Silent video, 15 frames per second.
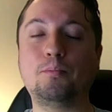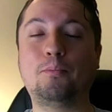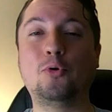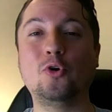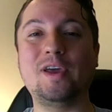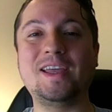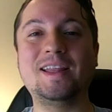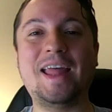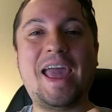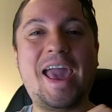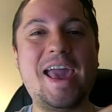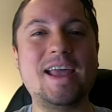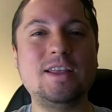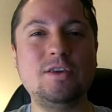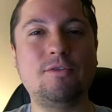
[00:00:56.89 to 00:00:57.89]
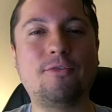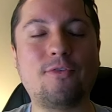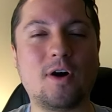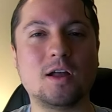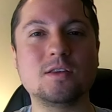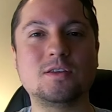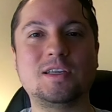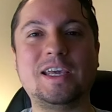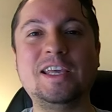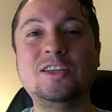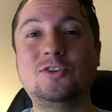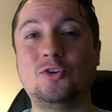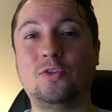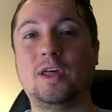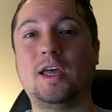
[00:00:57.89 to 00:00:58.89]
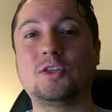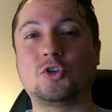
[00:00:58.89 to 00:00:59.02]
put in any funds into their